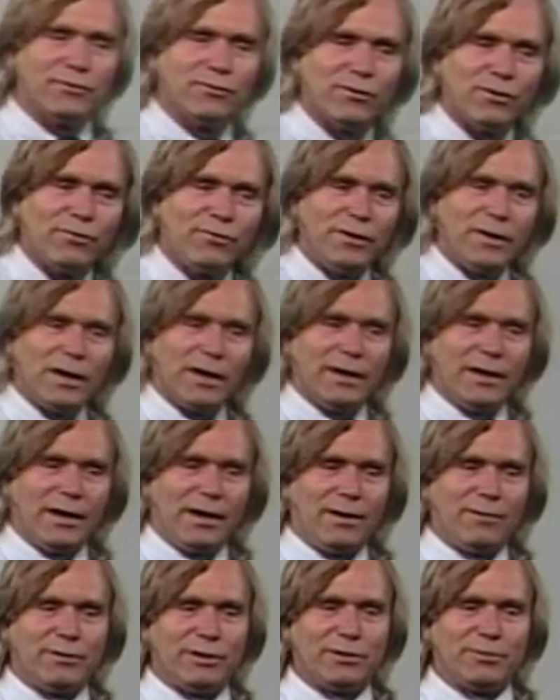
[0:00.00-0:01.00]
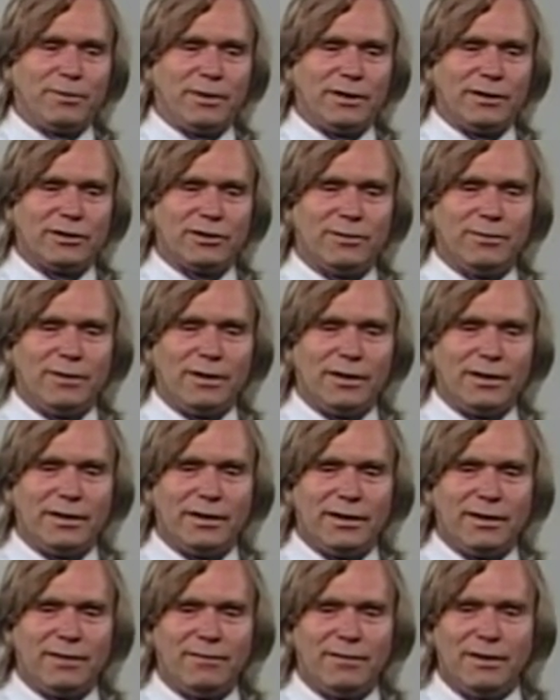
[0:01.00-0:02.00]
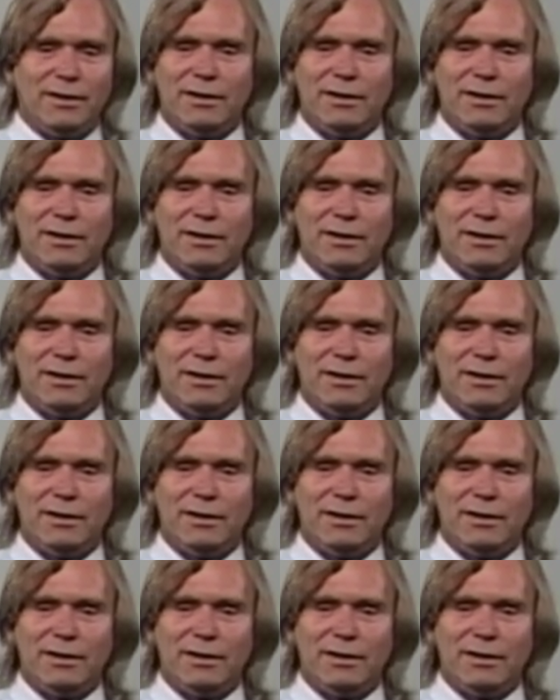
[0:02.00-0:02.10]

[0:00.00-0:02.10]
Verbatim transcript: fulfilling our responsibility.